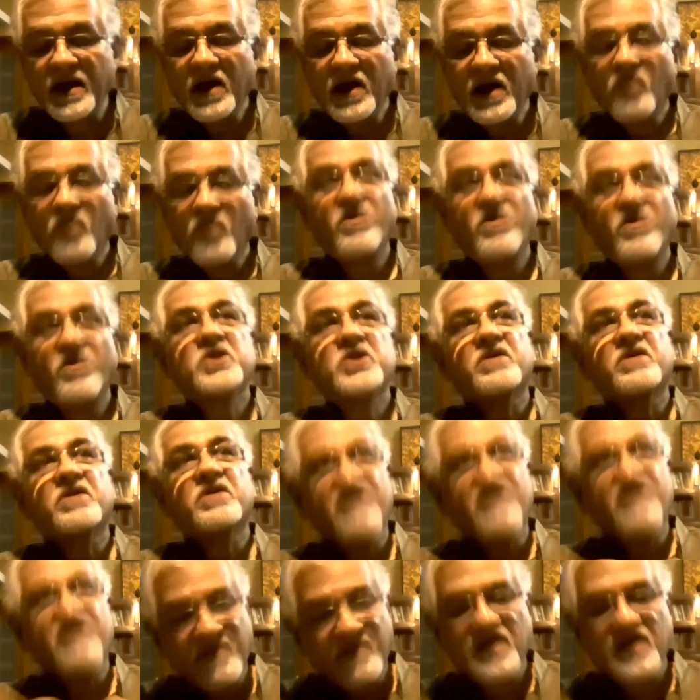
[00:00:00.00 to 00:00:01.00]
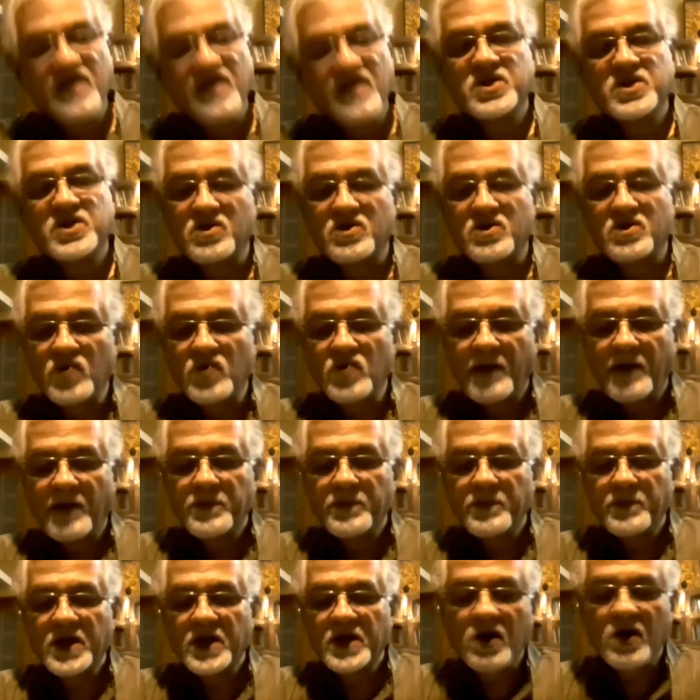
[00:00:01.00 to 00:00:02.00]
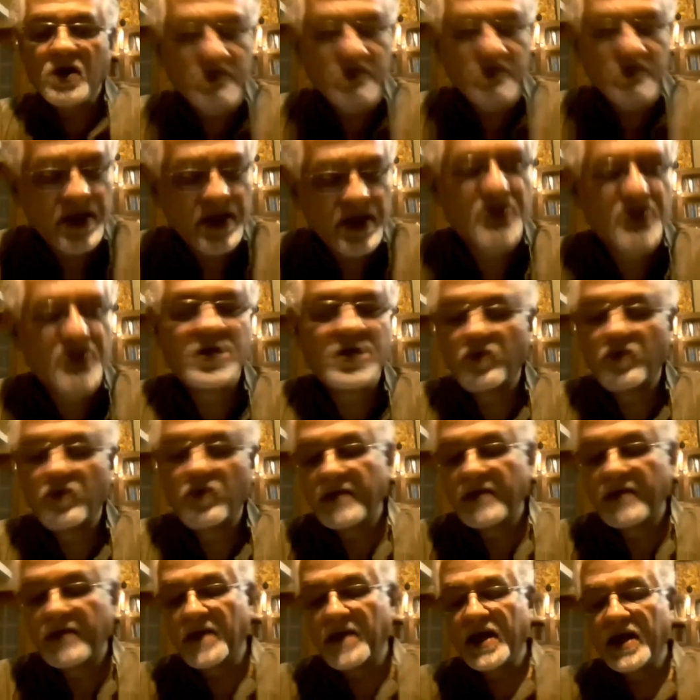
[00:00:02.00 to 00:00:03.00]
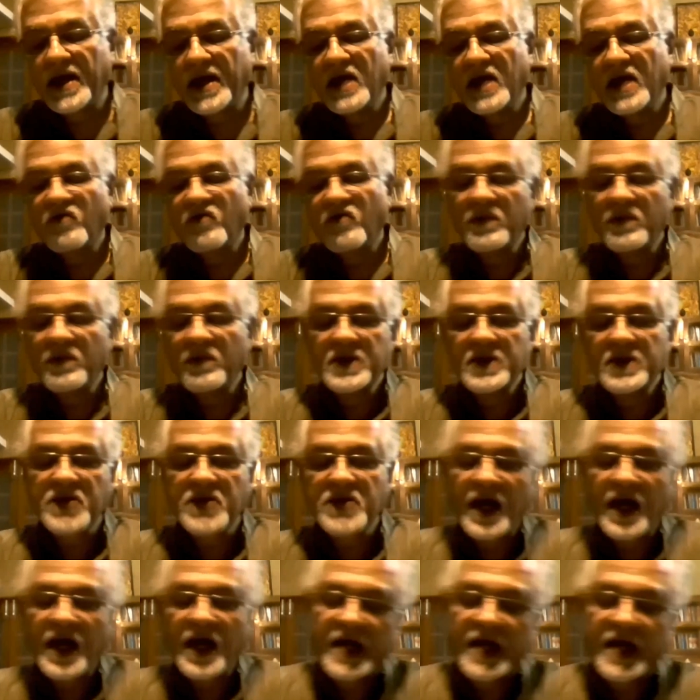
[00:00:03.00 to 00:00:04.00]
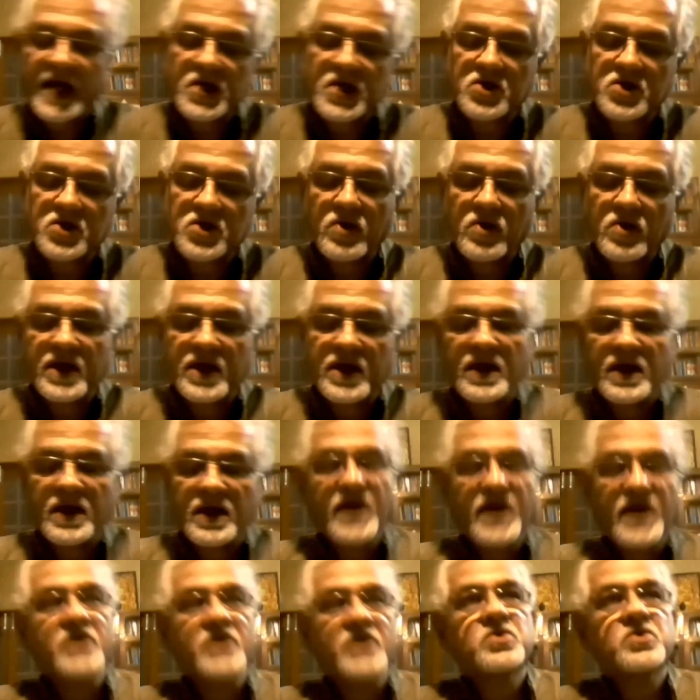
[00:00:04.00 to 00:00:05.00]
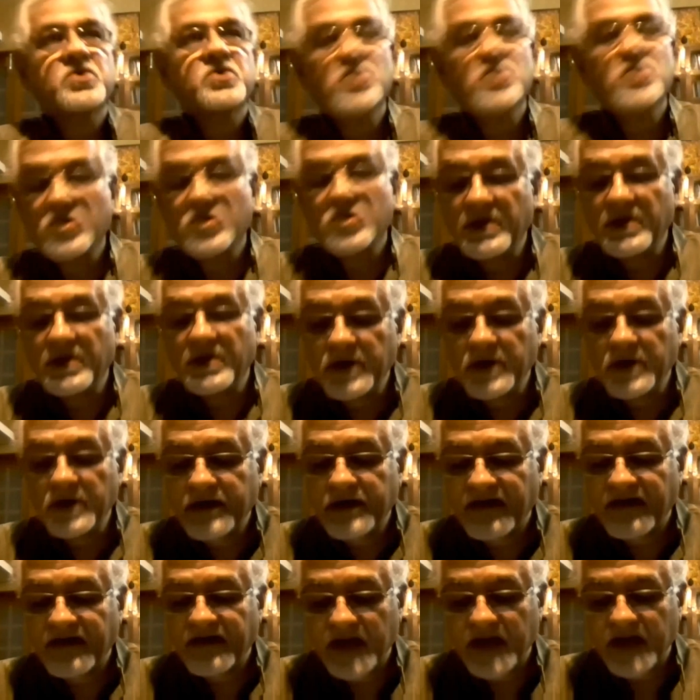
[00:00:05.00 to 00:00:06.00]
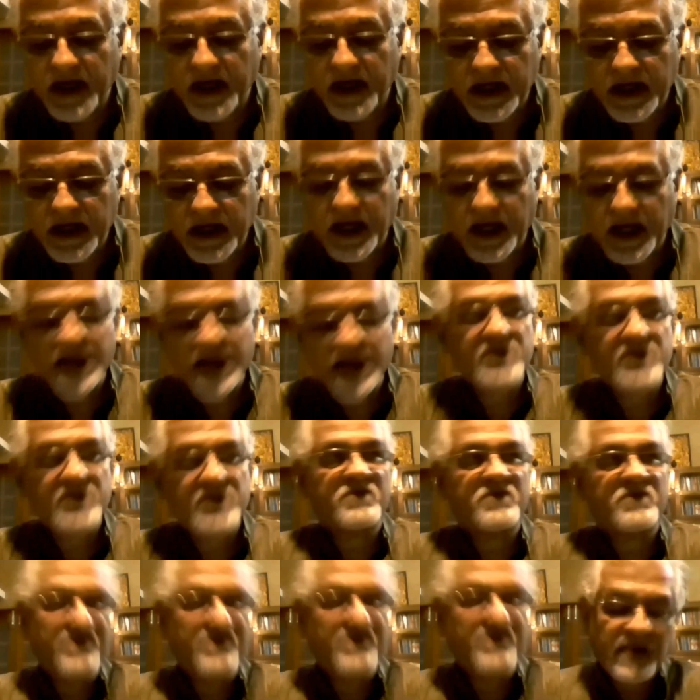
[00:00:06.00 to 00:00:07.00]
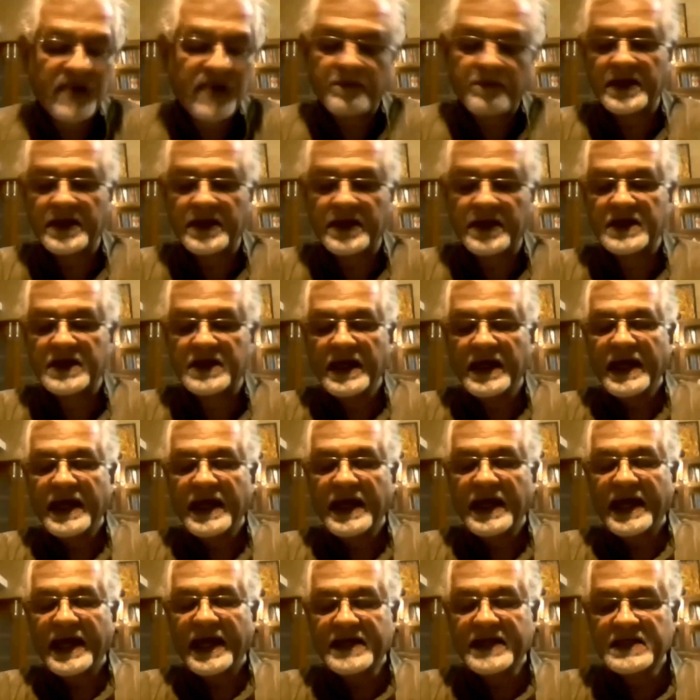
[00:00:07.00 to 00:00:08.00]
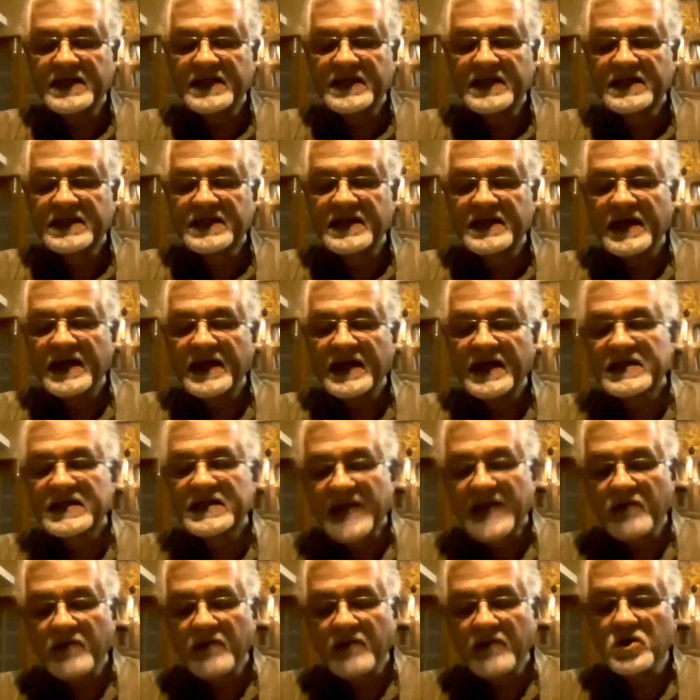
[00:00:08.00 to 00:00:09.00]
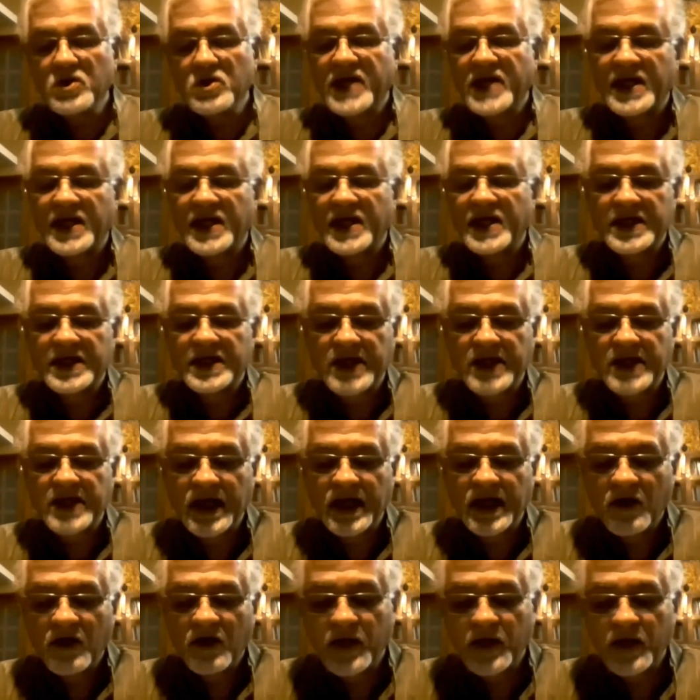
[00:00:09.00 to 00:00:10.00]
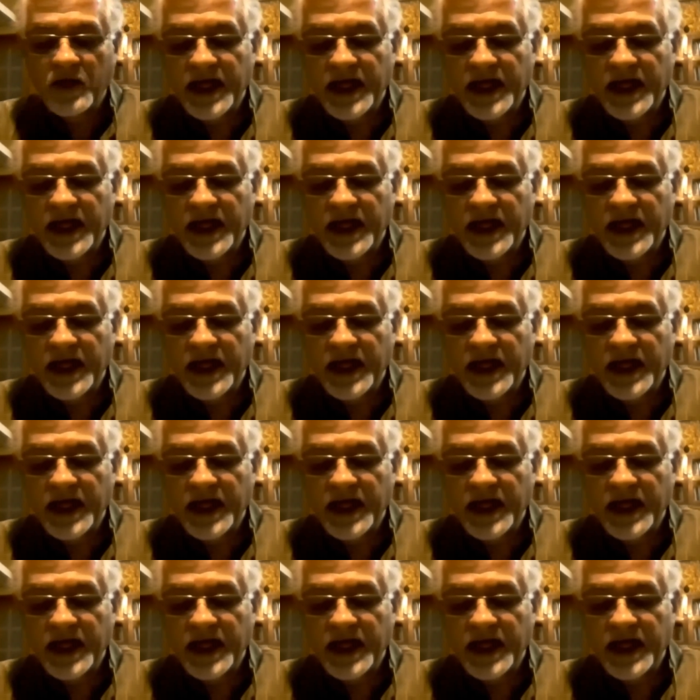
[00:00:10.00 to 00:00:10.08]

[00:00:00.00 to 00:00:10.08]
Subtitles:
which refers to the contradiction whereby women's high showing in socio-demographic indicators of development existed simultaneously with a